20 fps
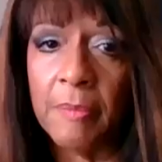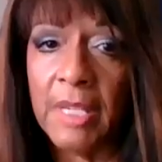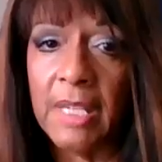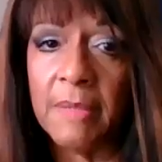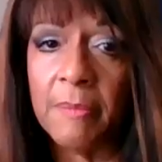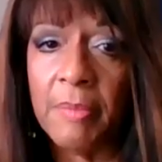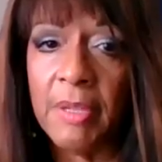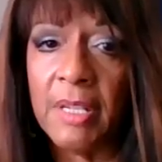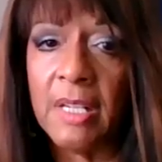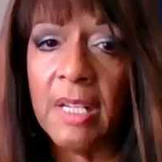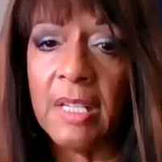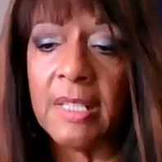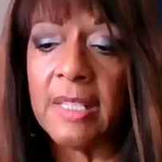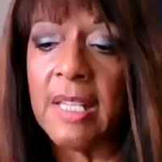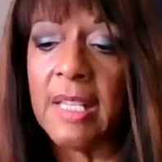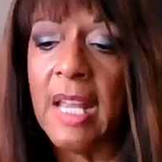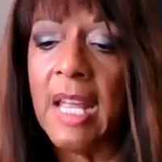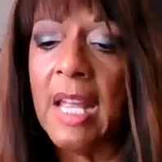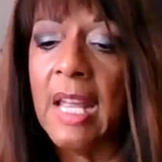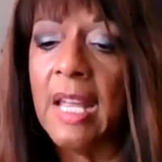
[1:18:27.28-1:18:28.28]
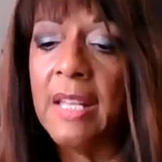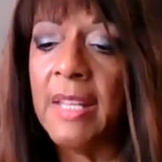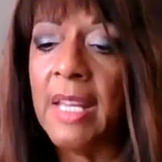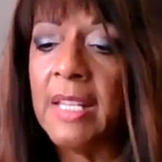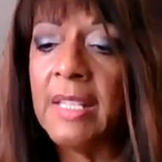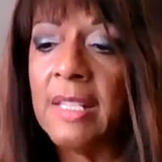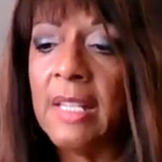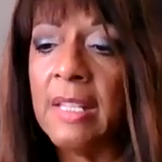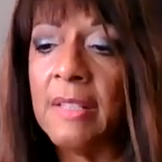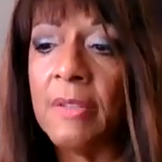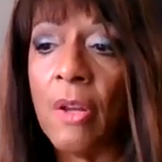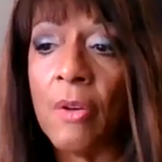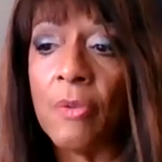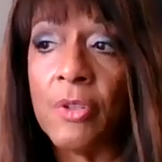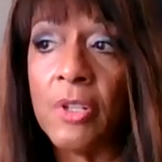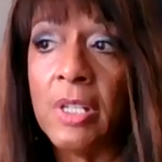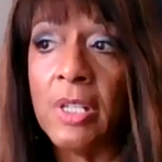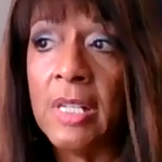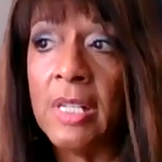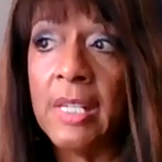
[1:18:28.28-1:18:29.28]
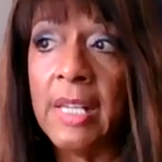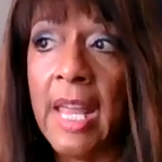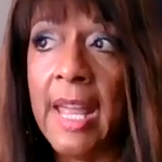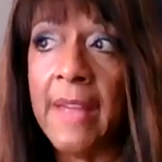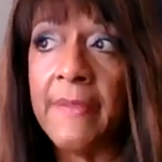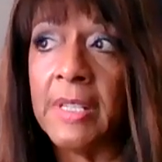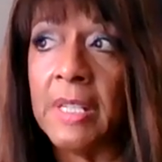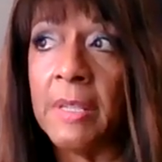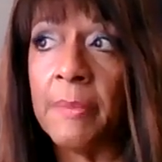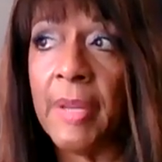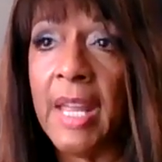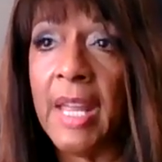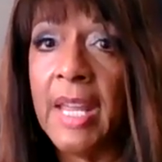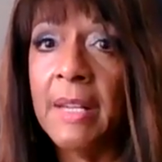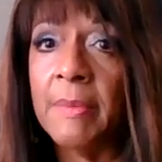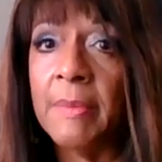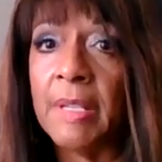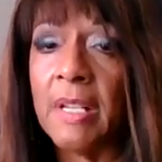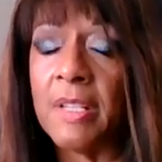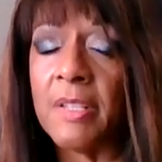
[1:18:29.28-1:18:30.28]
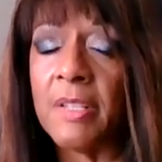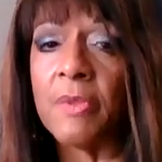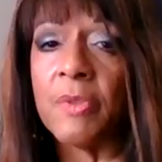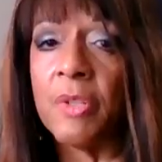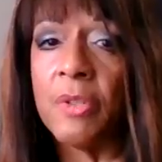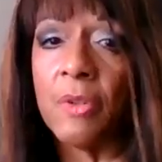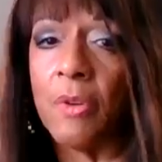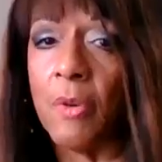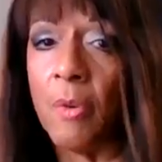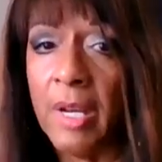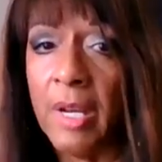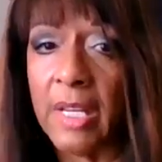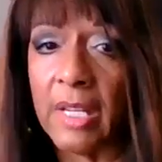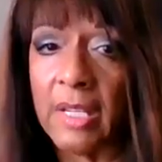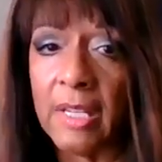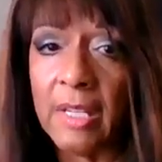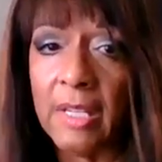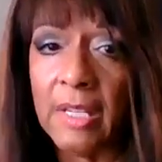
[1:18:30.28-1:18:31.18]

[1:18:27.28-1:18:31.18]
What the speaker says: to me because they said, "No, she didn't have any pain because it was too quick."